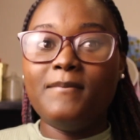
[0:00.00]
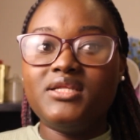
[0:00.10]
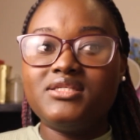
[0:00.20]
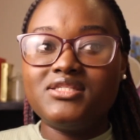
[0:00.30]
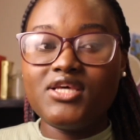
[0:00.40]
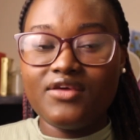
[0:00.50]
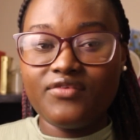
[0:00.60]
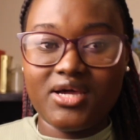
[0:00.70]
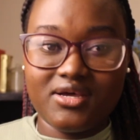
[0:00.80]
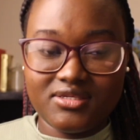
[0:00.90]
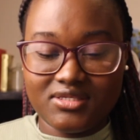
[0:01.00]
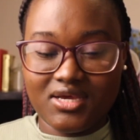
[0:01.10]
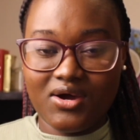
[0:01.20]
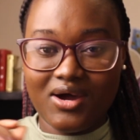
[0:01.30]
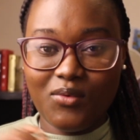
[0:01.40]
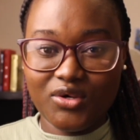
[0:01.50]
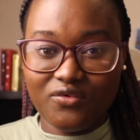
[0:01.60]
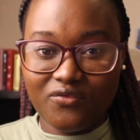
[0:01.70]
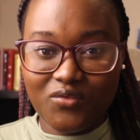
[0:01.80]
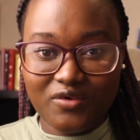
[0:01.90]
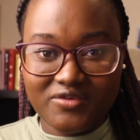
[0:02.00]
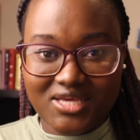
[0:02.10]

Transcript: But South Africa's one of